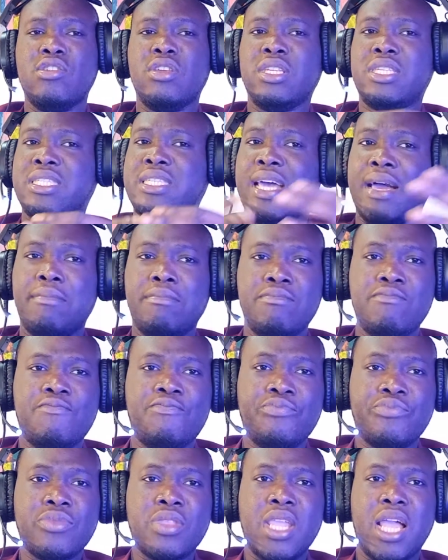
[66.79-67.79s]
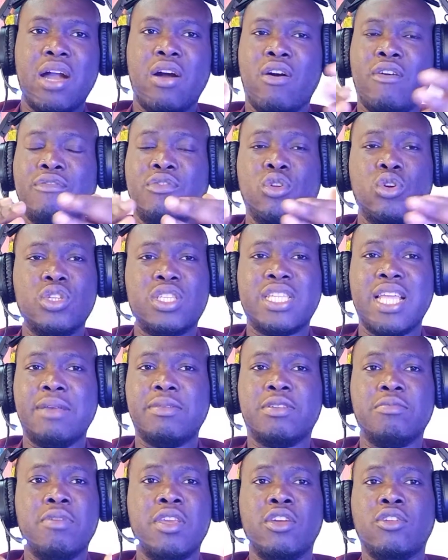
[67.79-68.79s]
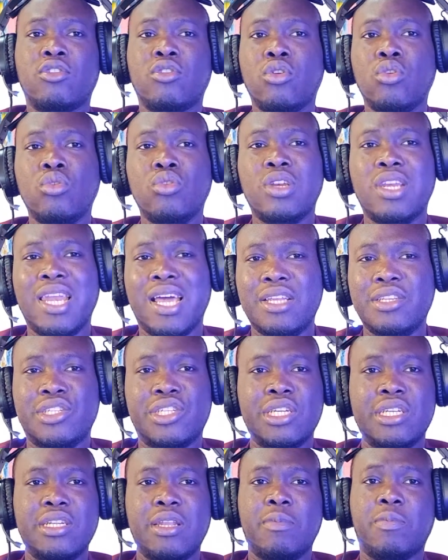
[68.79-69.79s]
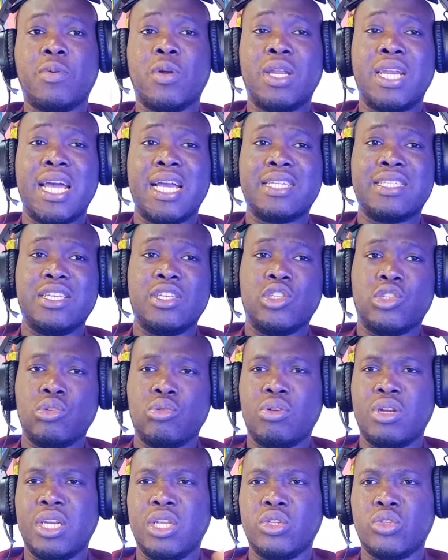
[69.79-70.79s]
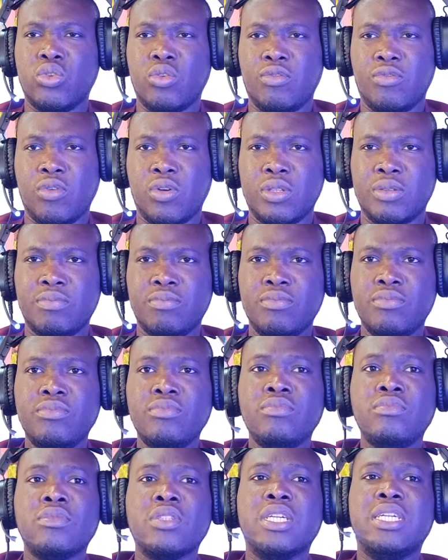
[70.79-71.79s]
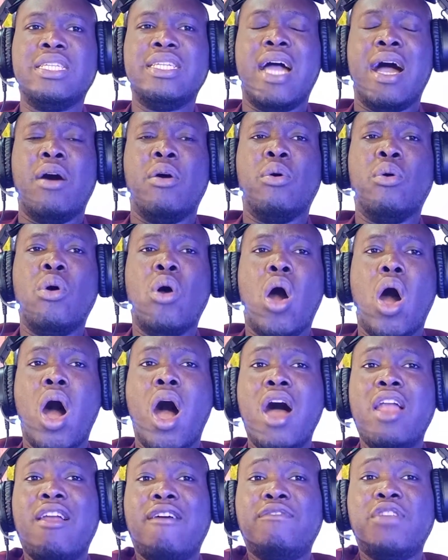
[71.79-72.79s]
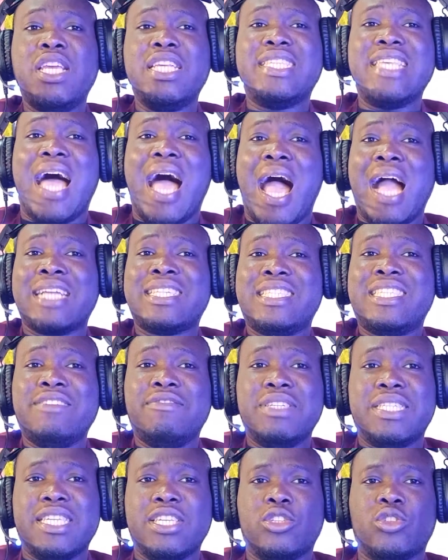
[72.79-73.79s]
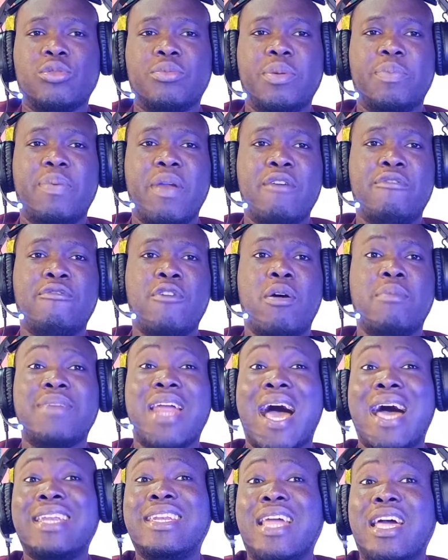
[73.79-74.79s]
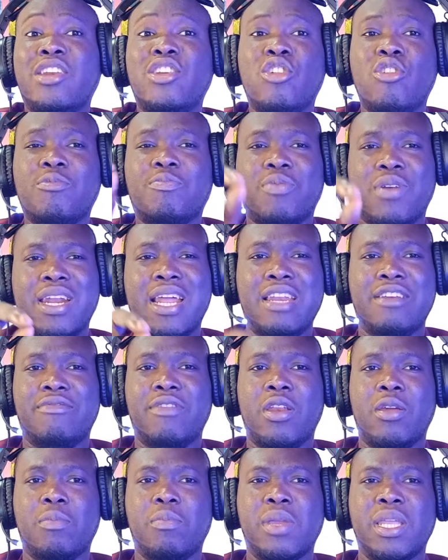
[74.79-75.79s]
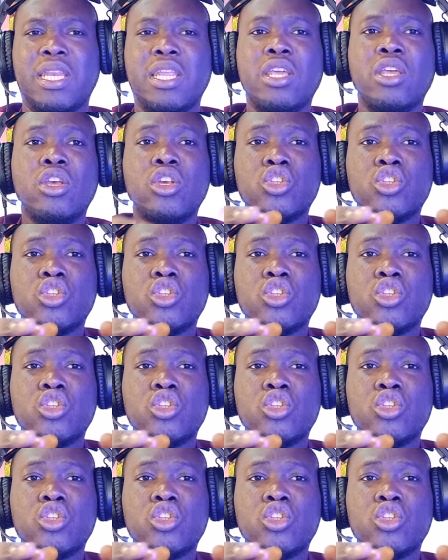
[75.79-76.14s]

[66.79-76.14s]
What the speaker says: Some of those steps may include launching the product and so on and so forth. Now, all of these are activities to be performed under new product development.